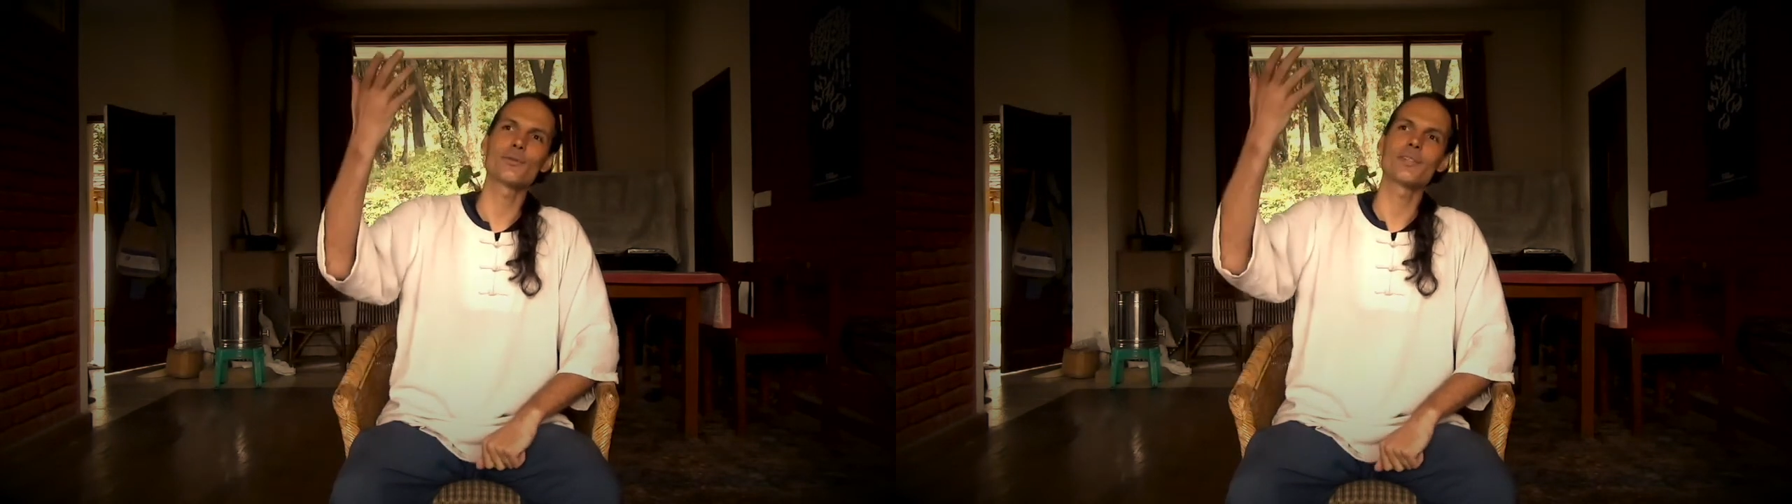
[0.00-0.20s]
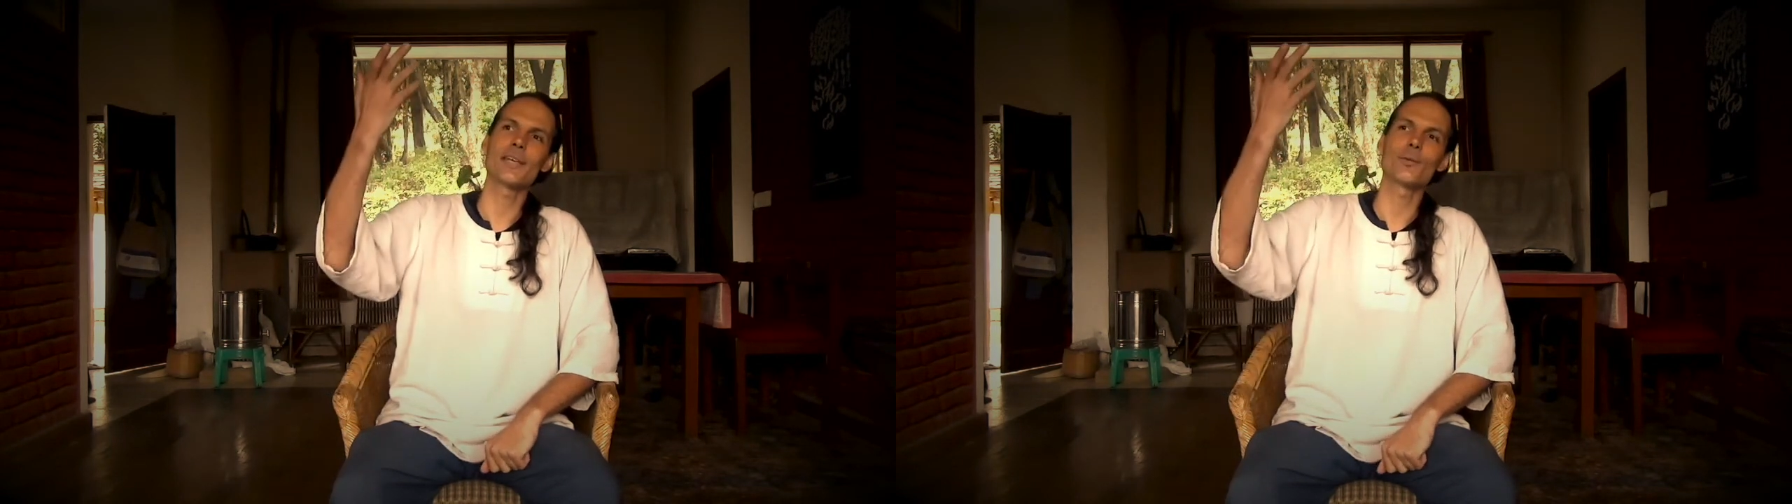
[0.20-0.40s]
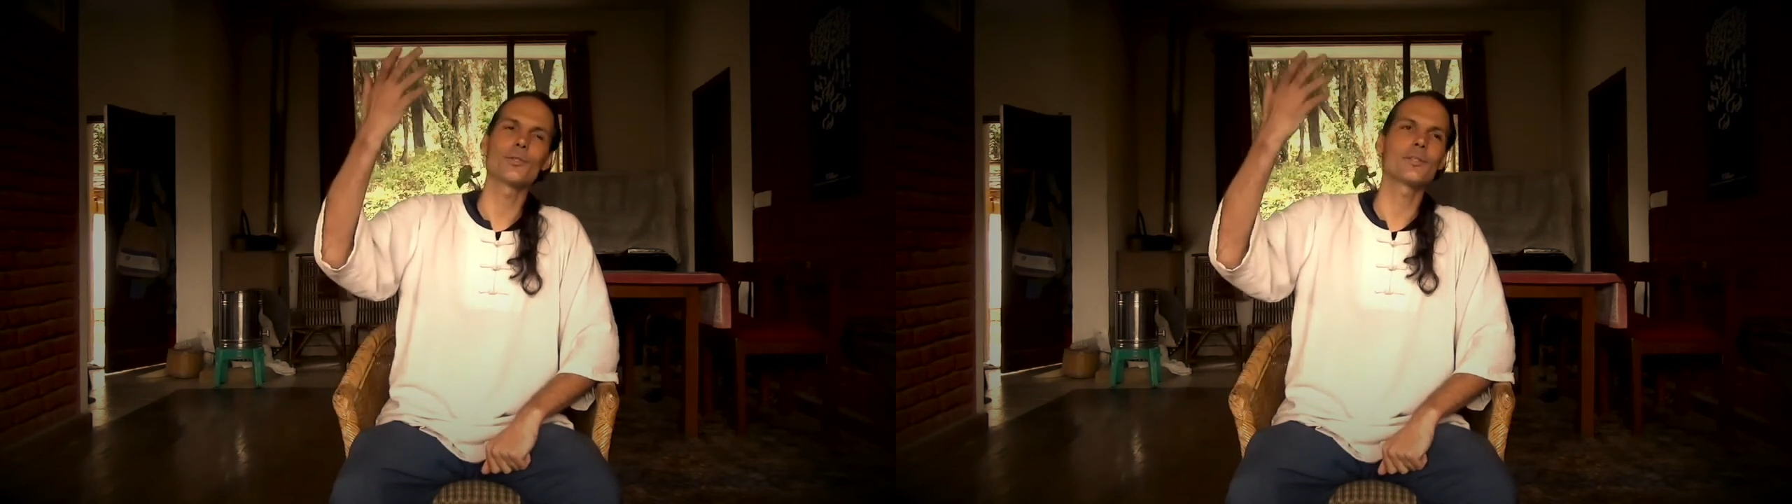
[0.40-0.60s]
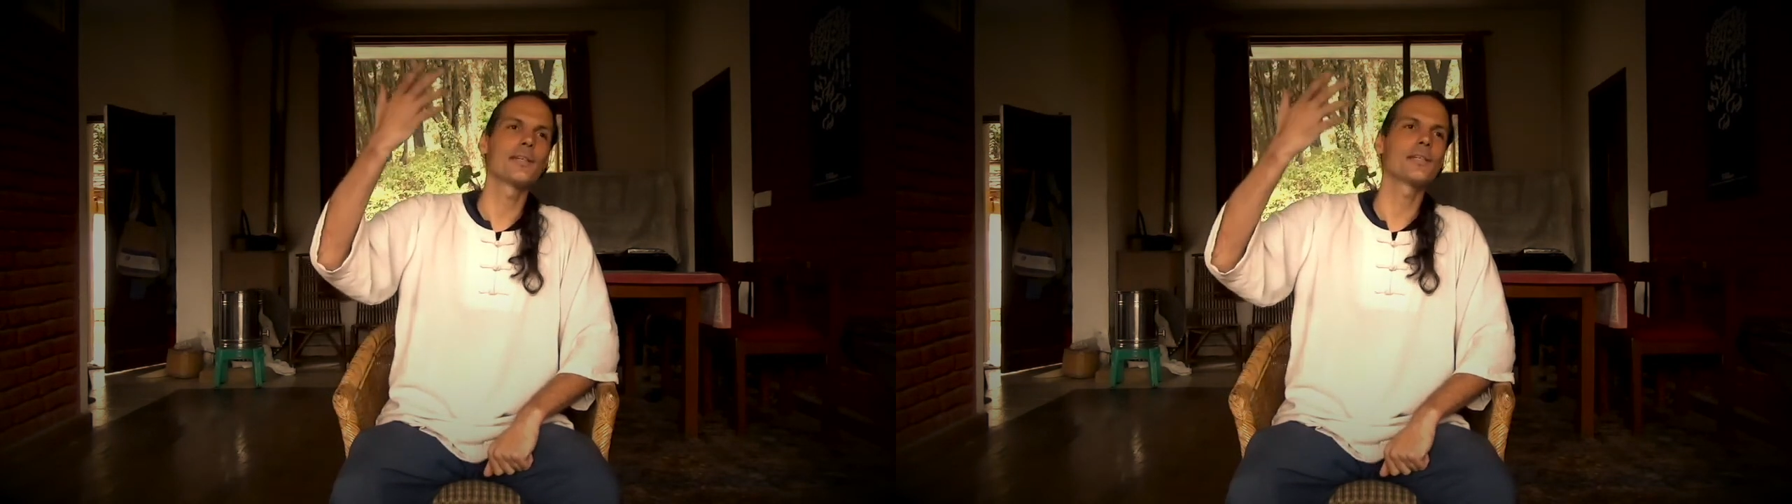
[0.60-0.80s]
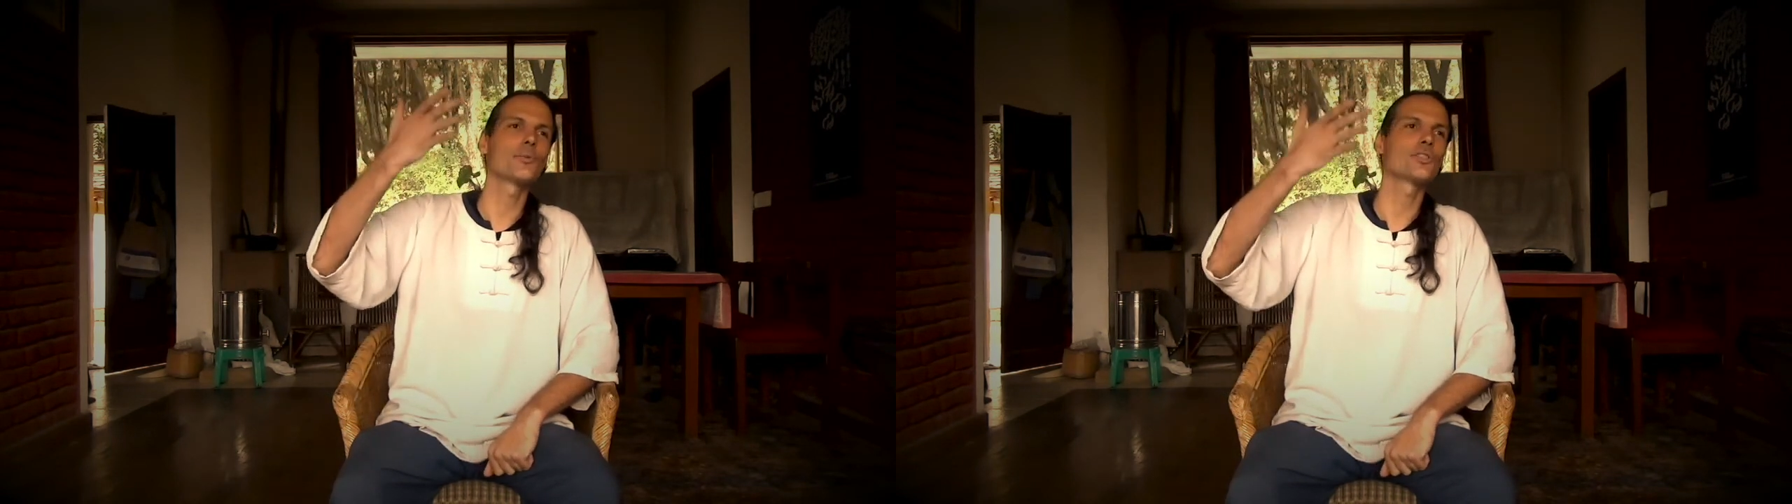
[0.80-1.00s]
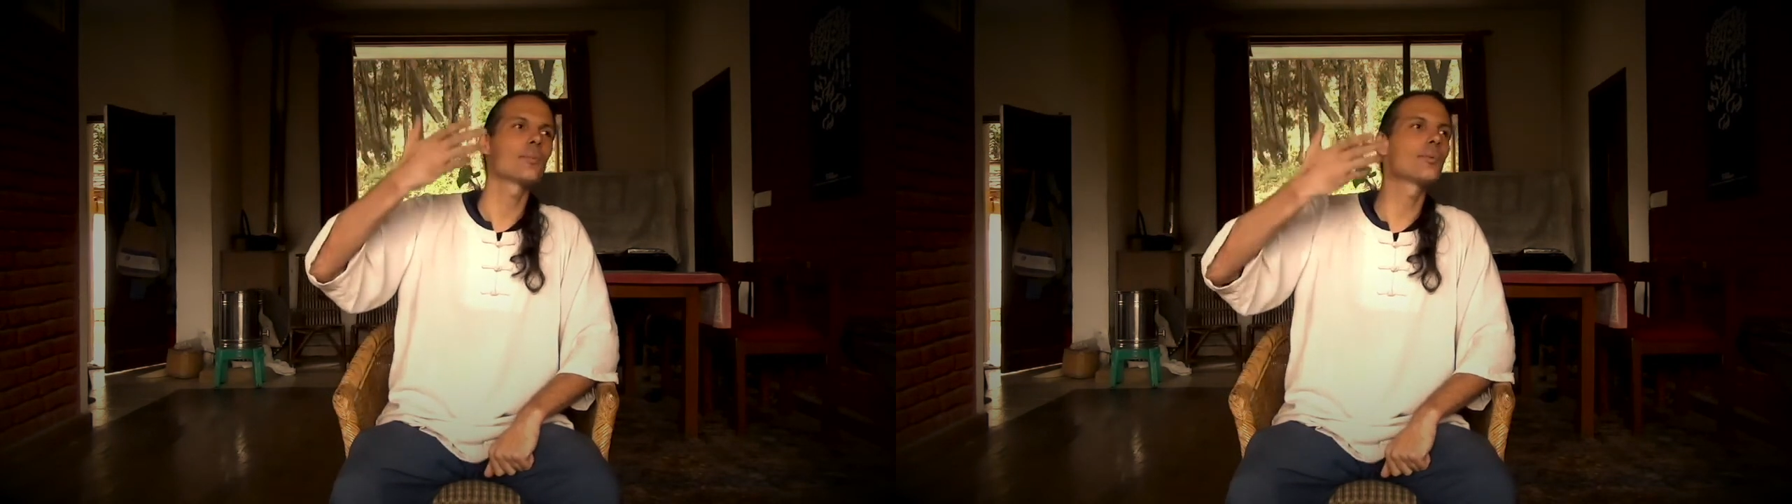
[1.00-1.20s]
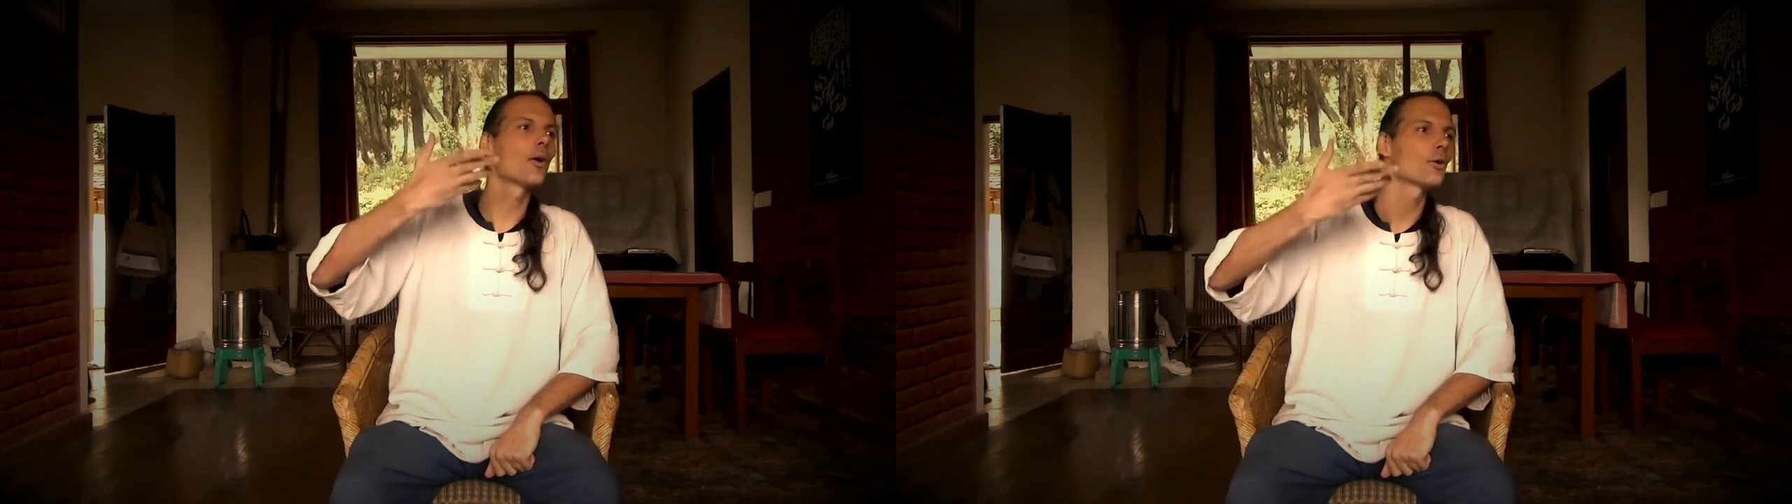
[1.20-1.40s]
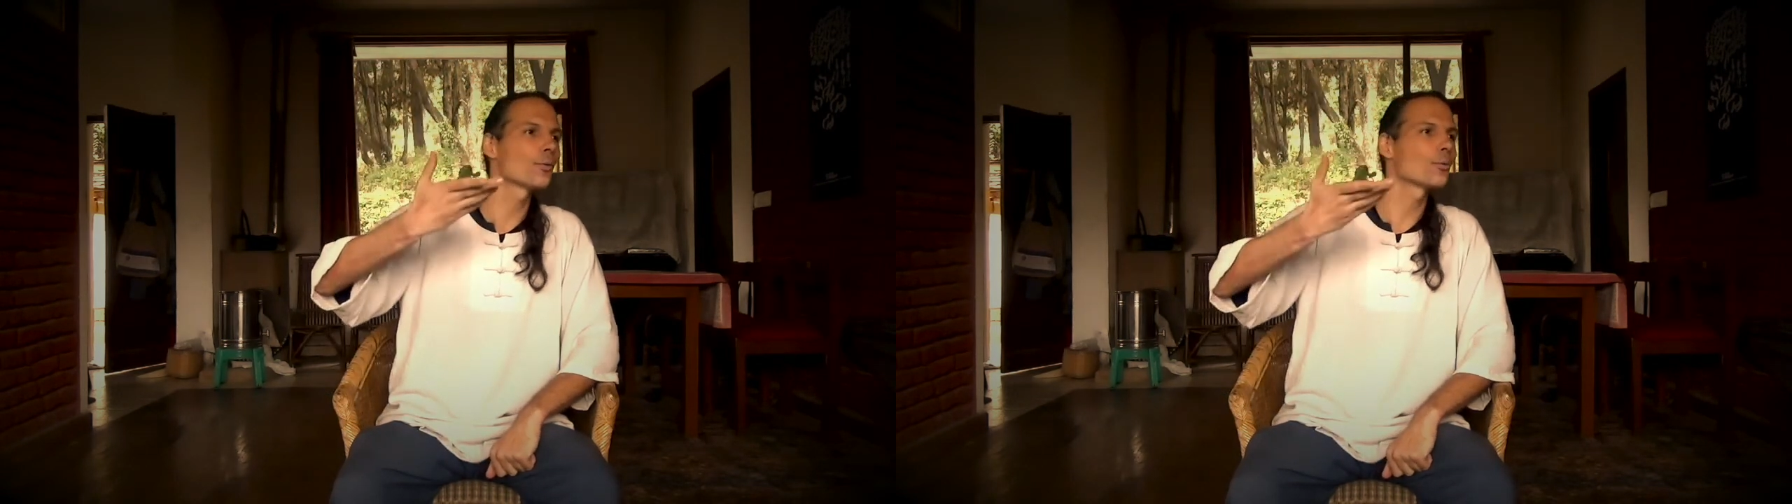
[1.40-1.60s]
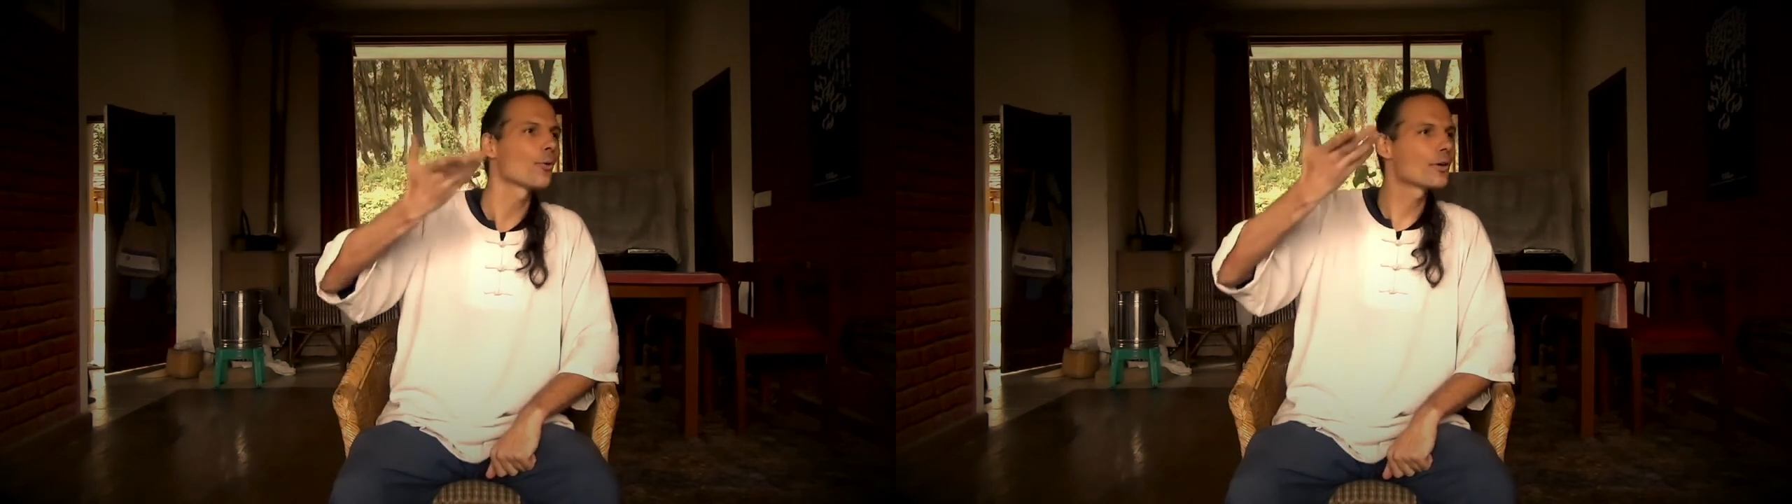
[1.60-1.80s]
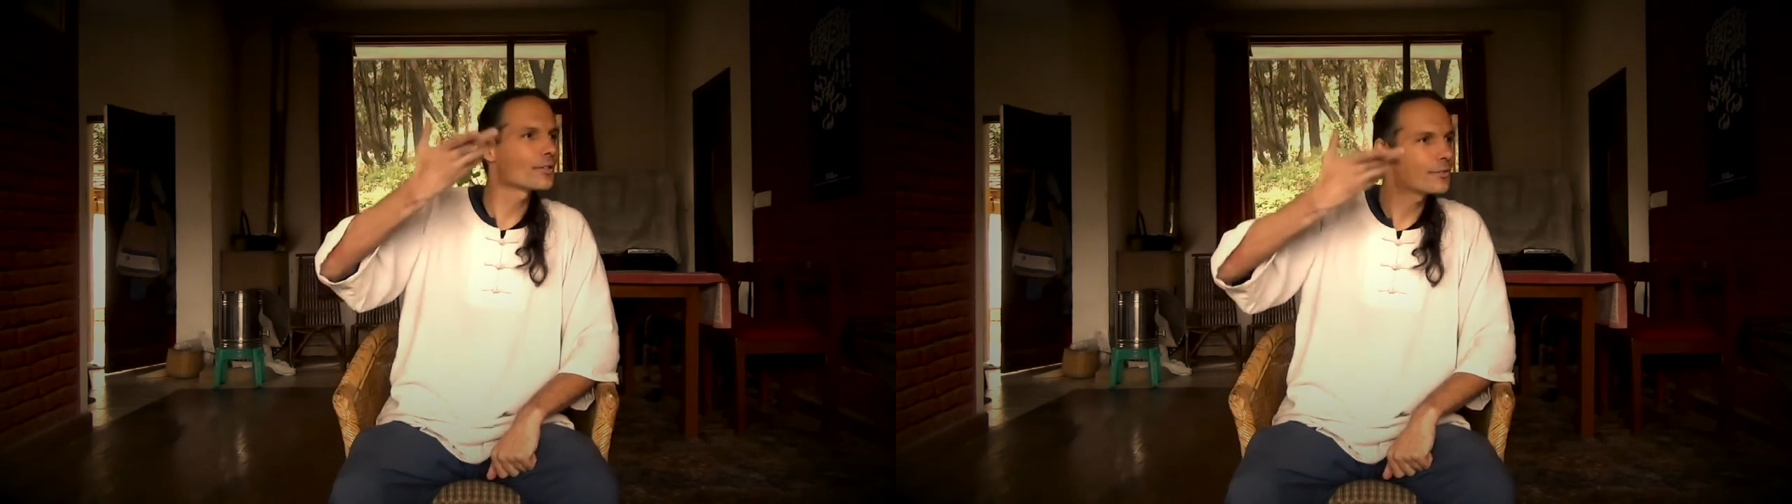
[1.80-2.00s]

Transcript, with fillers: say those things which are beyond the words,